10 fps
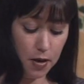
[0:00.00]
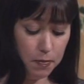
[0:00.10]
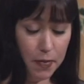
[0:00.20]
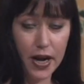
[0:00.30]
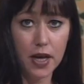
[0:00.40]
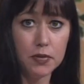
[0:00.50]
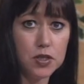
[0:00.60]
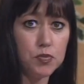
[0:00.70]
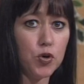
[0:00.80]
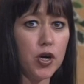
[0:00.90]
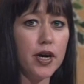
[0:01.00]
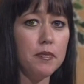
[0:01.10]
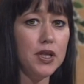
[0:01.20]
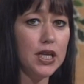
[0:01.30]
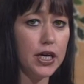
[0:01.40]
My name is Maria
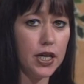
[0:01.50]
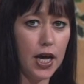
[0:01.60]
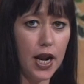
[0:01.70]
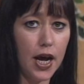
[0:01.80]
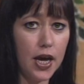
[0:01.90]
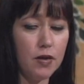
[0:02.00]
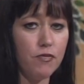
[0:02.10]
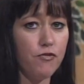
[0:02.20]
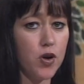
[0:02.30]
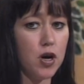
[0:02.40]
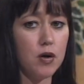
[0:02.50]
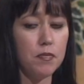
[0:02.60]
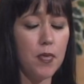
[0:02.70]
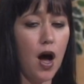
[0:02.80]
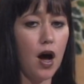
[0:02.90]
Melinn, and I am
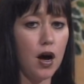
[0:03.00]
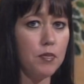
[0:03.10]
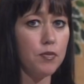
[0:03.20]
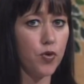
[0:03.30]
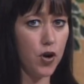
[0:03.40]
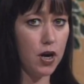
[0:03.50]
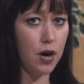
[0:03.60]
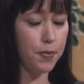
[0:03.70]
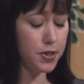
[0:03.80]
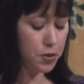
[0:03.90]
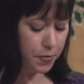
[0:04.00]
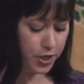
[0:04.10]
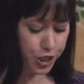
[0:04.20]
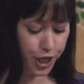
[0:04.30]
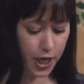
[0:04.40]
from Grand Rapids,
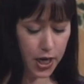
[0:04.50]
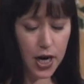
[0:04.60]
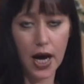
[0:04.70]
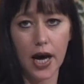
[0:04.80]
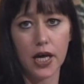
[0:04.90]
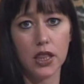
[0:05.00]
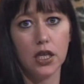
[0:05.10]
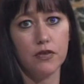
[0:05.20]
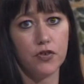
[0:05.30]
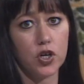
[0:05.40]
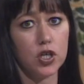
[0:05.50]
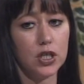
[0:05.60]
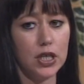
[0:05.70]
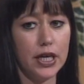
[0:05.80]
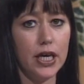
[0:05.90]
Michigan. I live
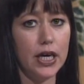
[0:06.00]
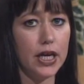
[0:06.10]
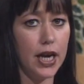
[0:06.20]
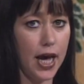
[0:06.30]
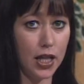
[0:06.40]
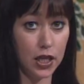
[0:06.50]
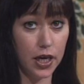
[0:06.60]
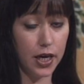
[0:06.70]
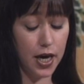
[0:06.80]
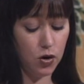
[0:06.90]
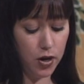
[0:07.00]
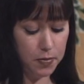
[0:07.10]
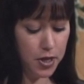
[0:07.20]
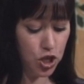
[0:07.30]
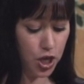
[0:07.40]
currently in Allegan County,
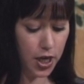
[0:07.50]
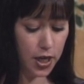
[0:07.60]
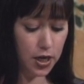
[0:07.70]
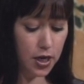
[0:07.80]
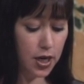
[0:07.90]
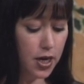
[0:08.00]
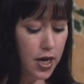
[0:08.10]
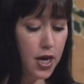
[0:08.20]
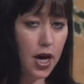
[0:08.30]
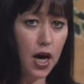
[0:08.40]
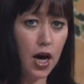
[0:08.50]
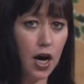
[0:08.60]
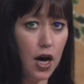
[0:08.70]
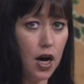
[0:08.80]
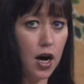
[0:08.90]
Michigan.
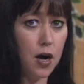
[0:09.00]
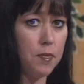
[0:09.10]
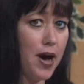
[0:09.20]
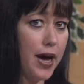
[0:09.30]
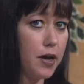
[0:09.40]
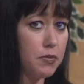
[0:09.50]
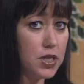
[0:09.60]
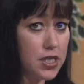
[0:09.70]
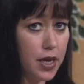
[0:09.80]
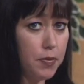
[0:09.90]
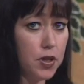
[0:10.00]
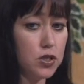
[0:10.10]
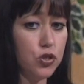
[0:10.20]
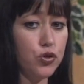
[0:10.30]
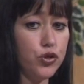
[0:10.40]
I am disabled
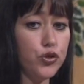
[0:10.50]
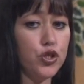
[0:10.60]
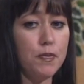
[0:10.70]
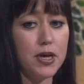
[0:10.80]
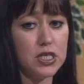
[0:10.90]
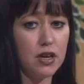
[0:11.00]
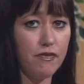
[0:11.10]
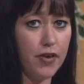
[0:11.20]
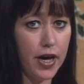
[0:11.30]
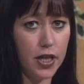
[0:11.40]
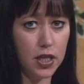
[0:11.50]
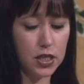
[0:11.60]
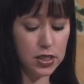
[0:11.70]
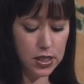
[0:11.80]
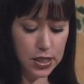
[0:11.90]
due to domestic
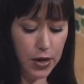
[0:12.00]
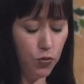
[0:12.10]
violence.